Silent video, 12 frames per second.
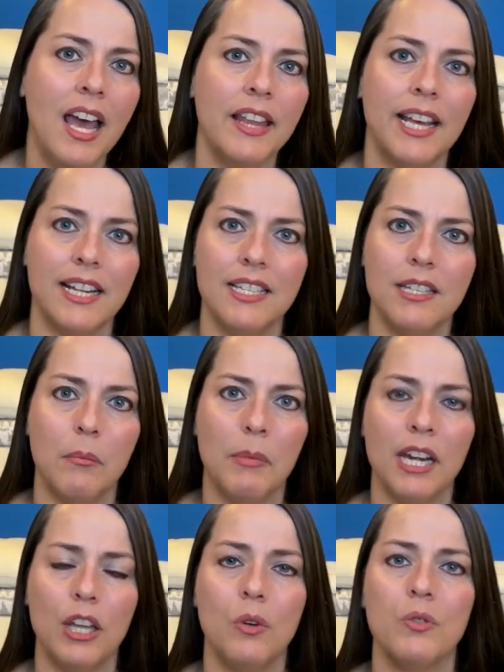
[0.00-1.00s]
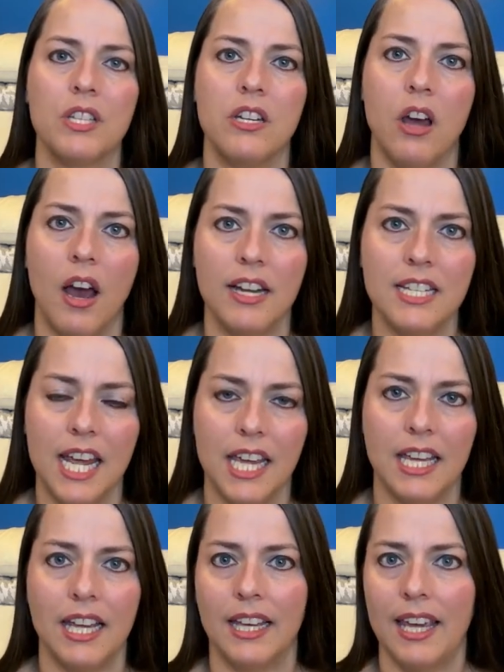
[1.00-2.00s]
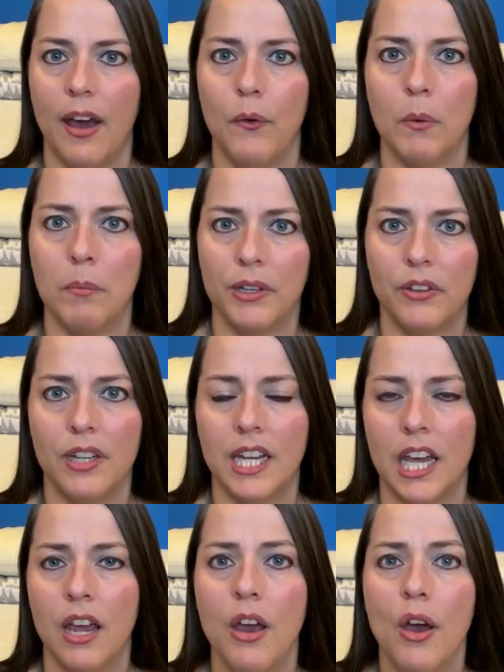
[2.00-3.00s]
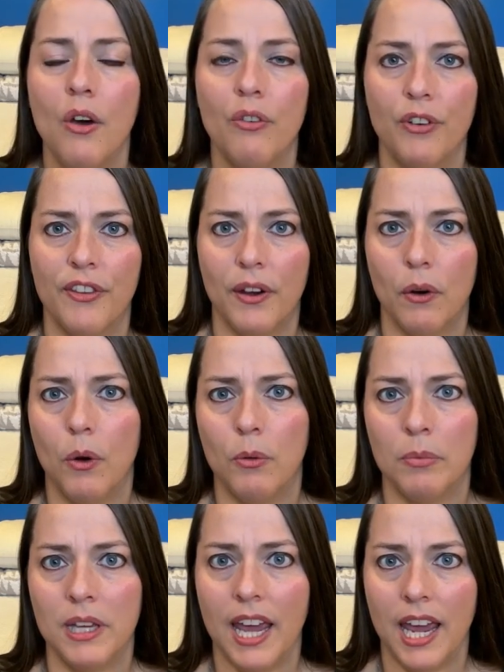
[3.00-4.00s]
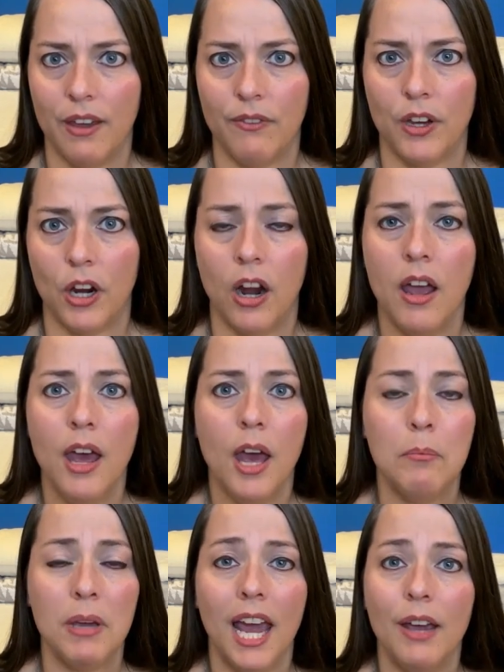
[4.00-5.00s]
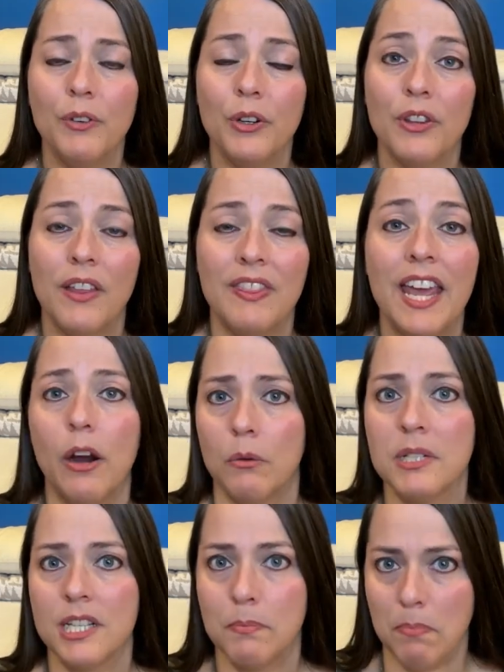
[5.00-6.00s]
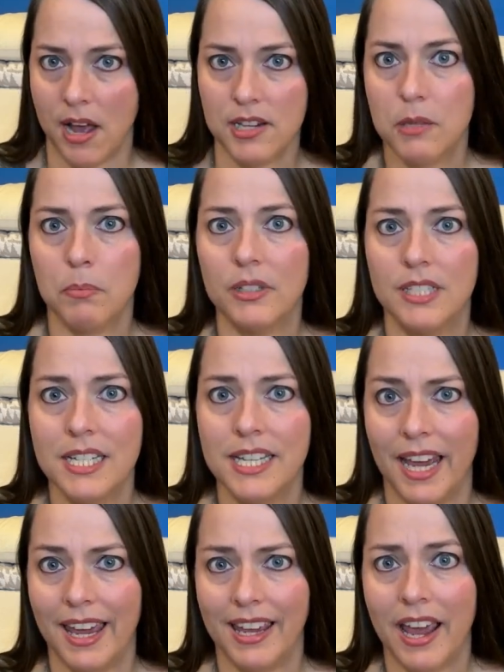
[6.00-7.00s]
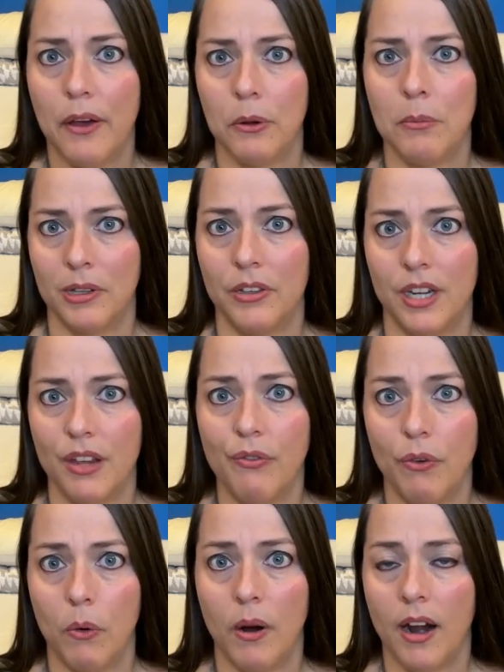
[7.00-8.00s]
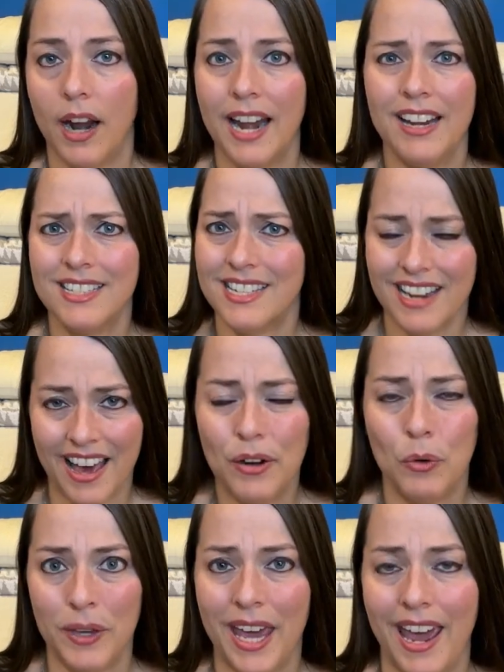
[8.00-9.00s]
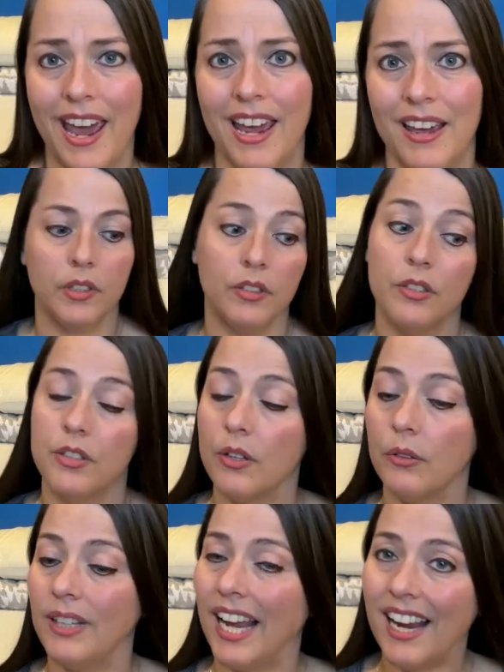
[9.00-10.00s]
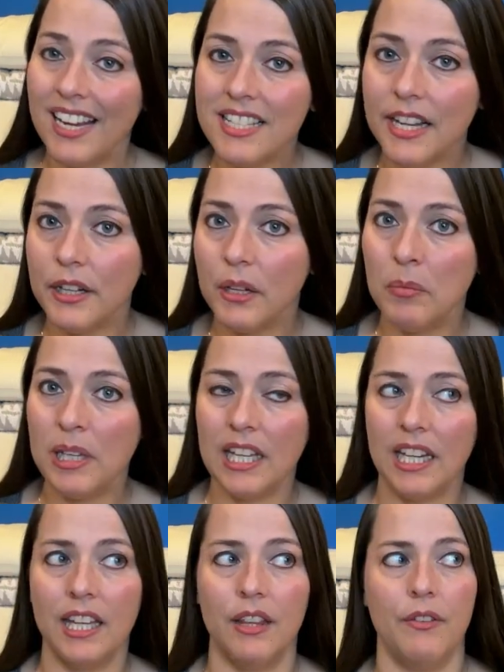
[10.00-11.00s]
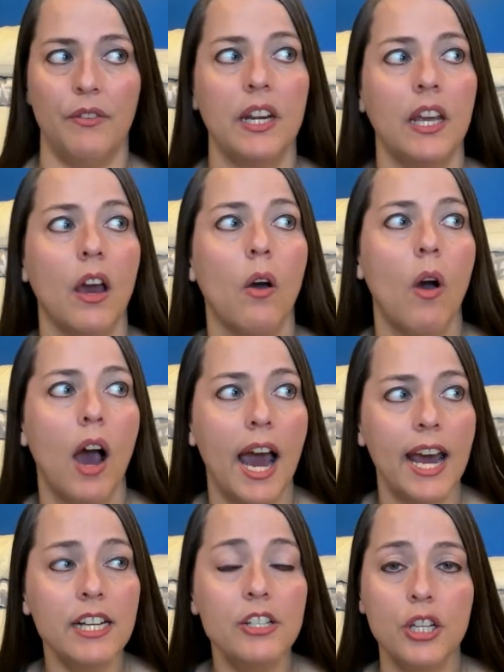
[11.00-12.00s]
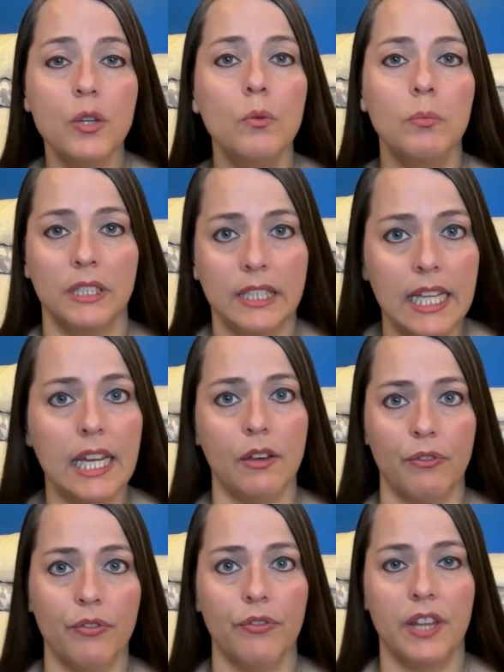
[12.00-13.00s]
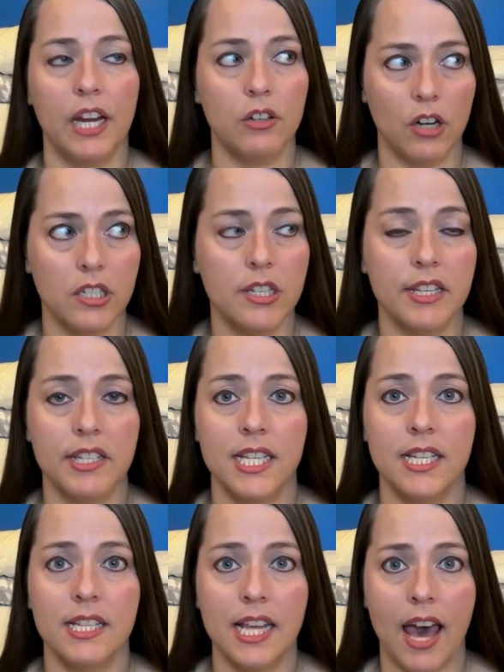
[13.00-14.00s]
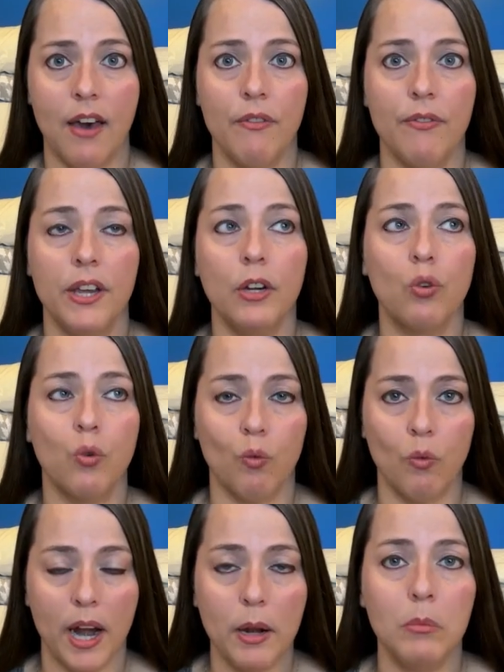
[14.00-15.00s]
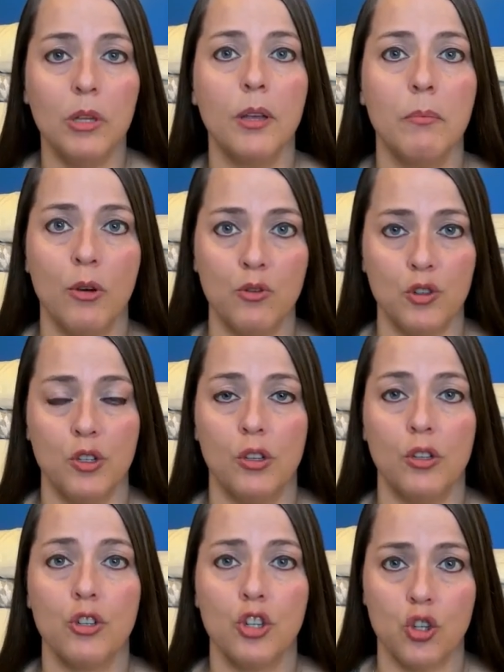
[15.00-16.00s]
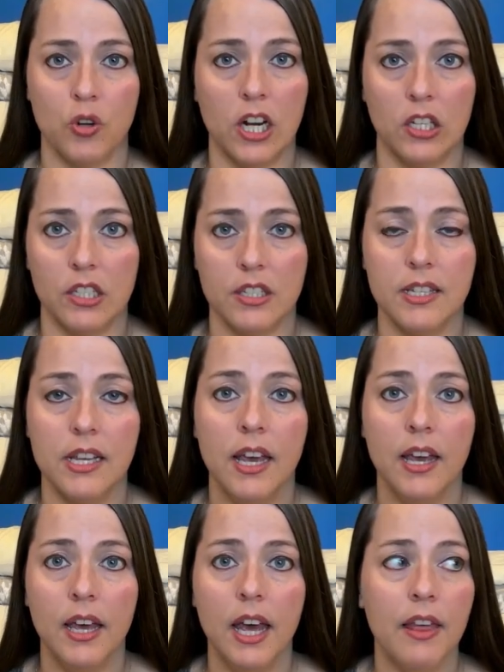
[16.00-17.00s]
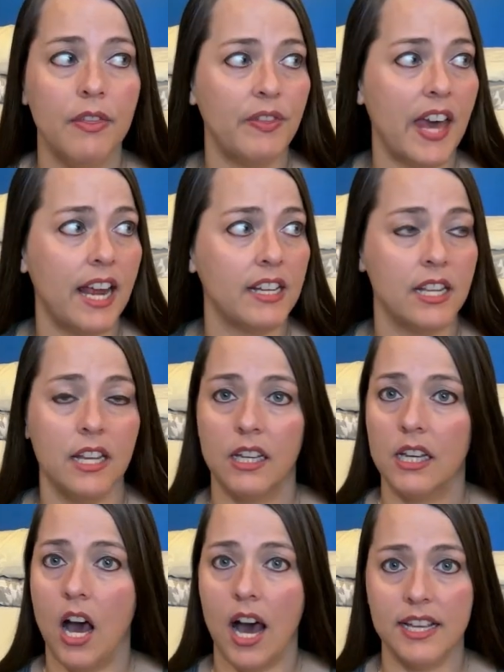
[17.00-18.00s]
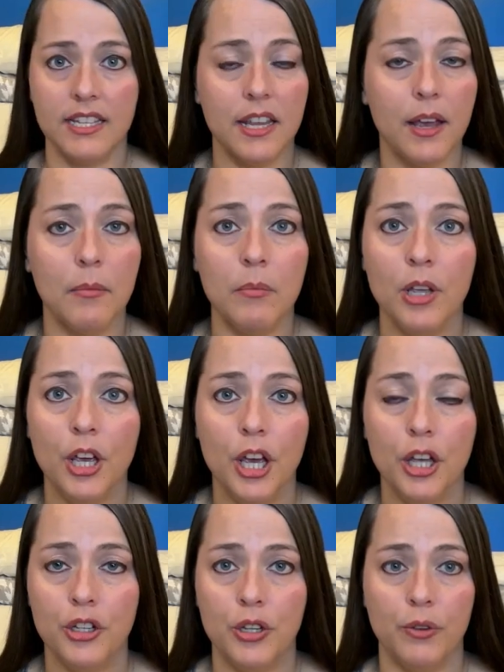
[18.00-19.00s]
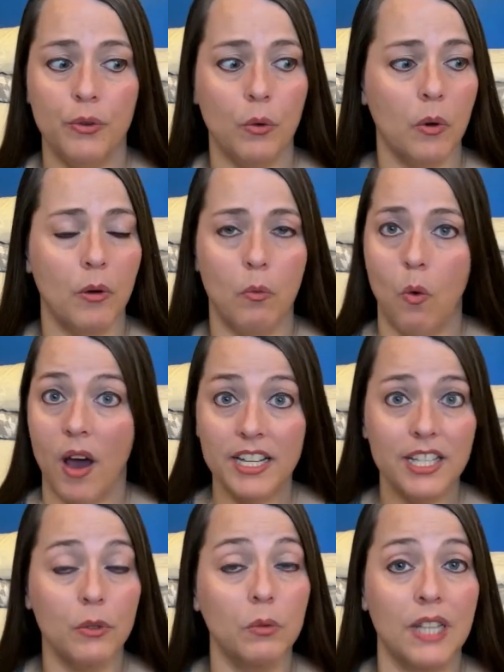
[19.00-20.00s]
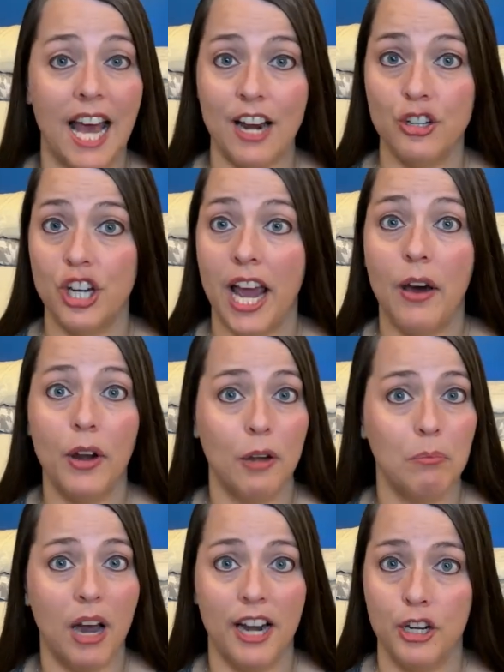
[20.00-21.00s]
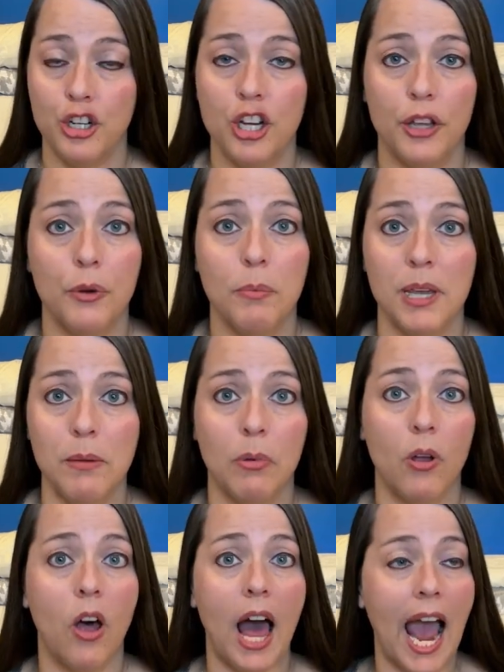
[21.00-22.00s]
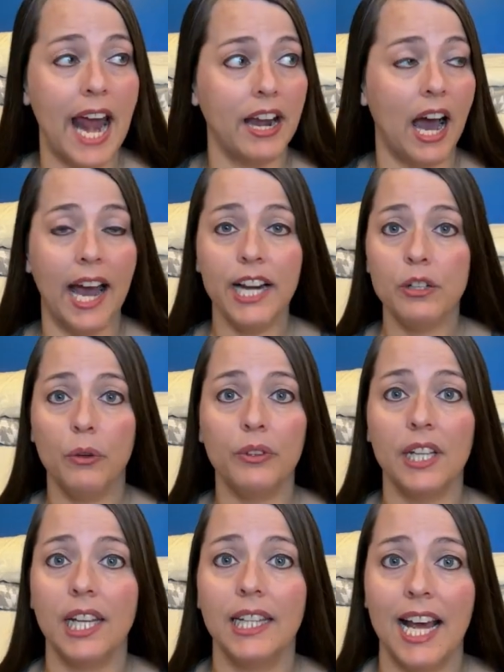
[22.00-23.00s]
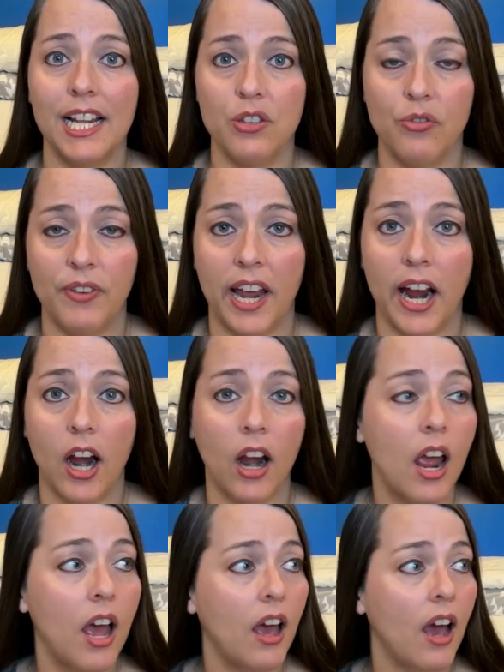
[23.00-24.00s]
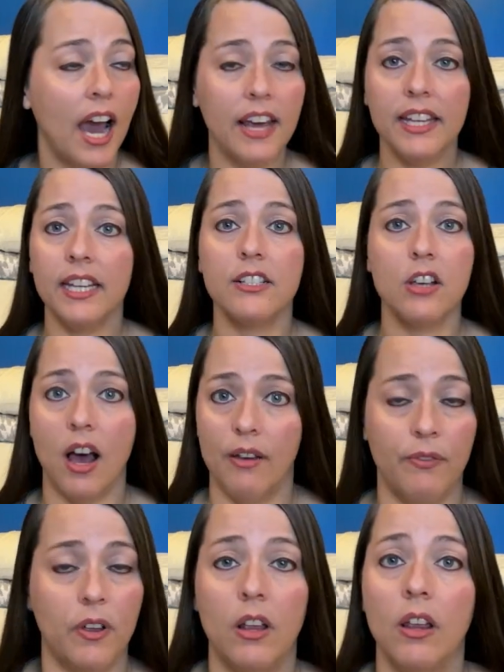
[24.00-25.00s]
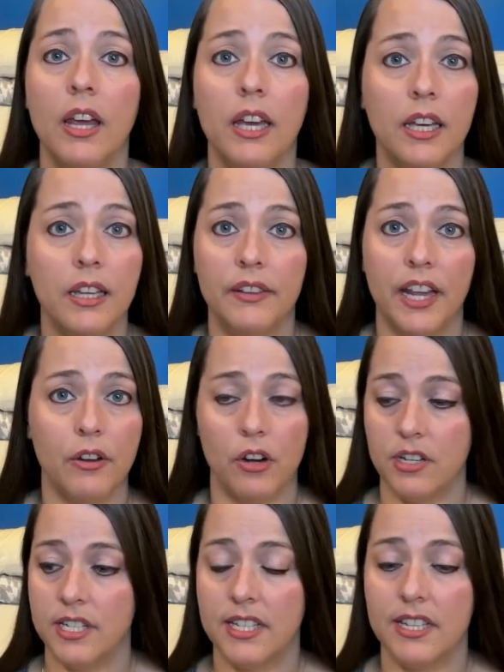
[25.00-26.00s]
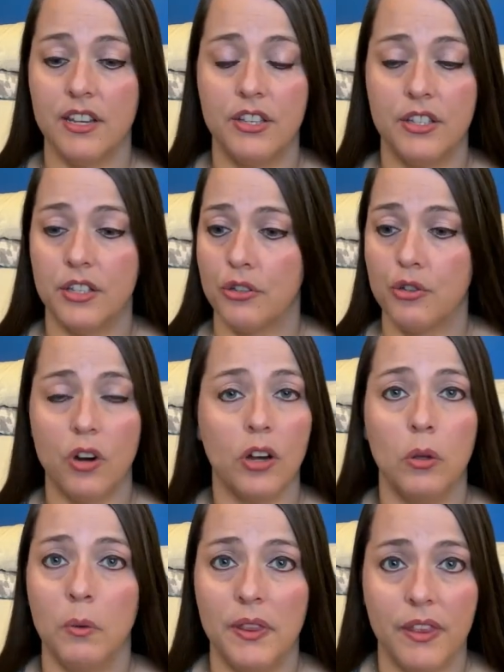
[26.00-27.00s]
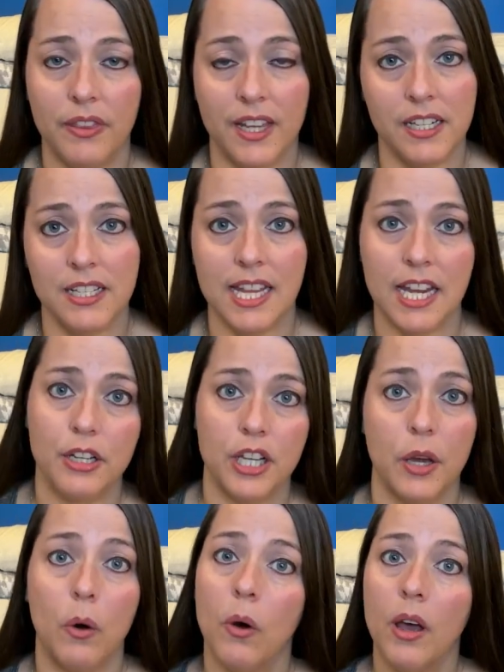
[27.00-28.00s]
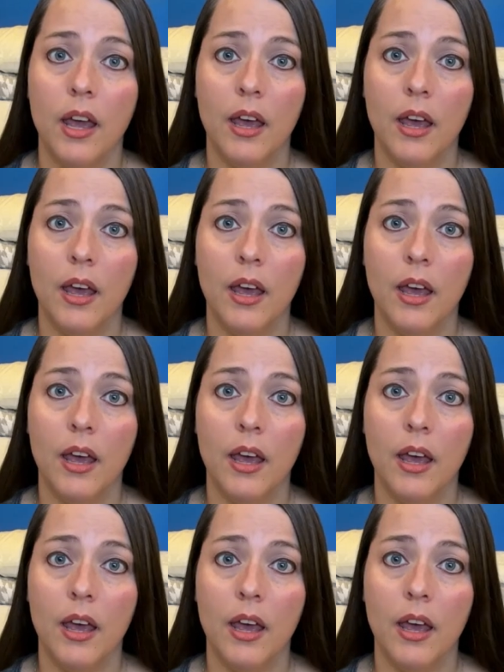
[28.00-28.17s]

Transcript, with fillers: That's somebody who's not taking accountability for their own behavior, behavior that they are responsible to take accountability for, and it's not okay. So like I said in the beginning of the video, I do believe that narcissists have incredible emotional struggles that cause them to want to lash out and punish other people. And I don't think that's fair. I think it's awful that narcissists struggle with the things they do.